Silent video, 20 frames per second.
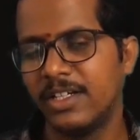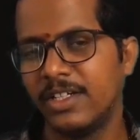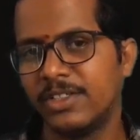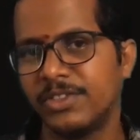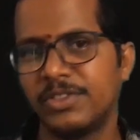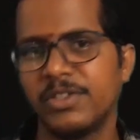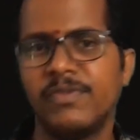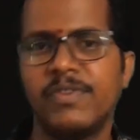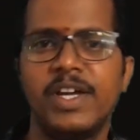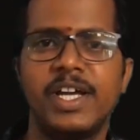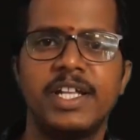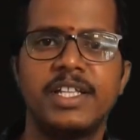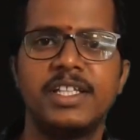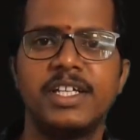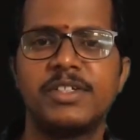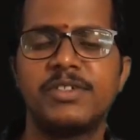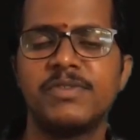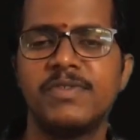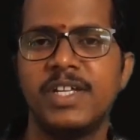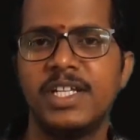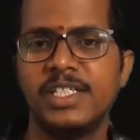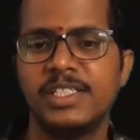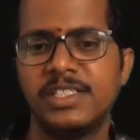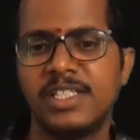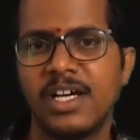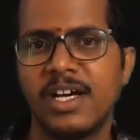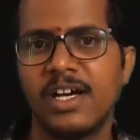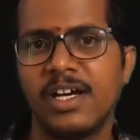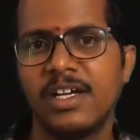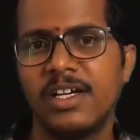So where the 12 is
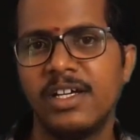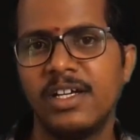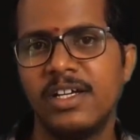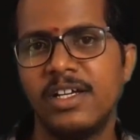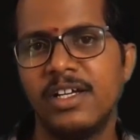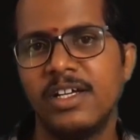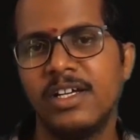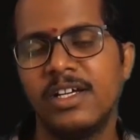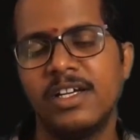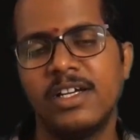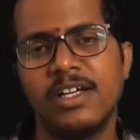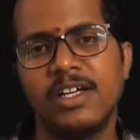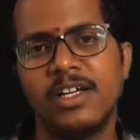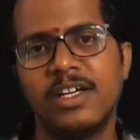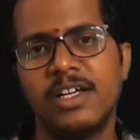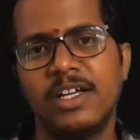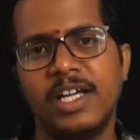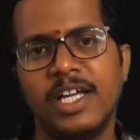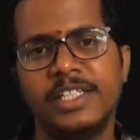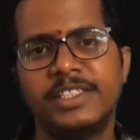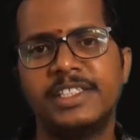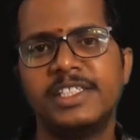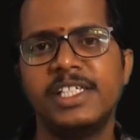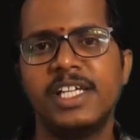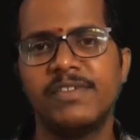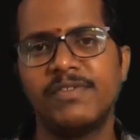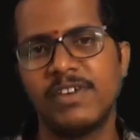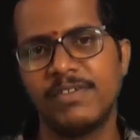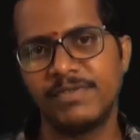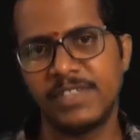the
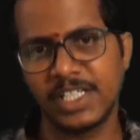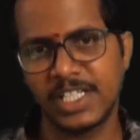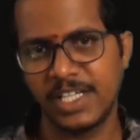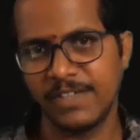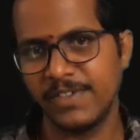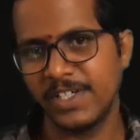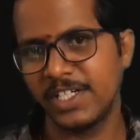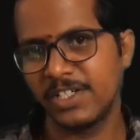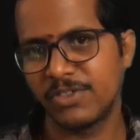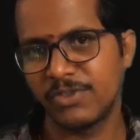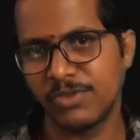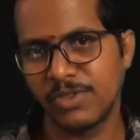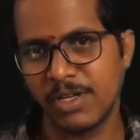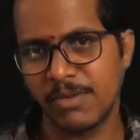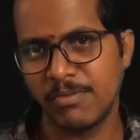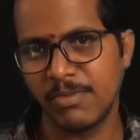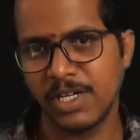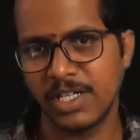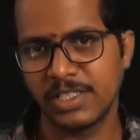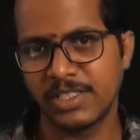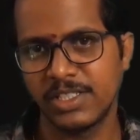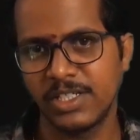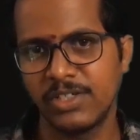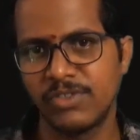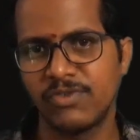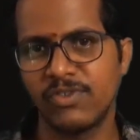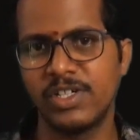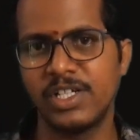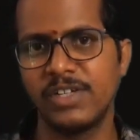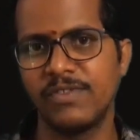HCF of the given two numbers
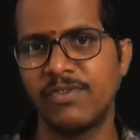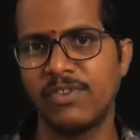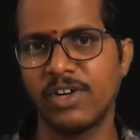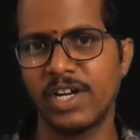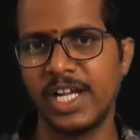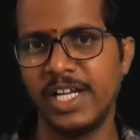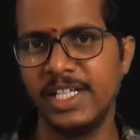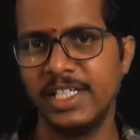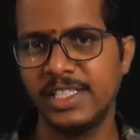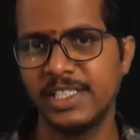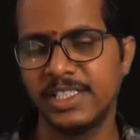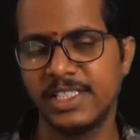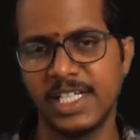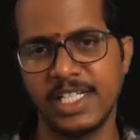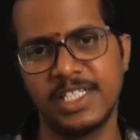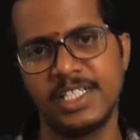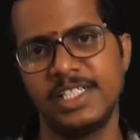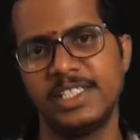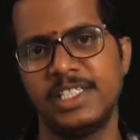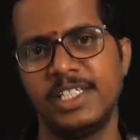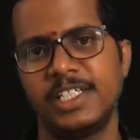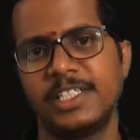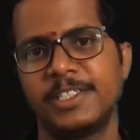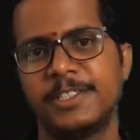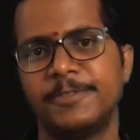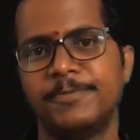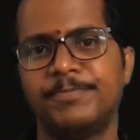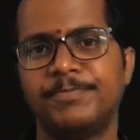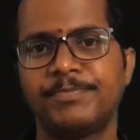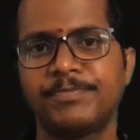24 and 36.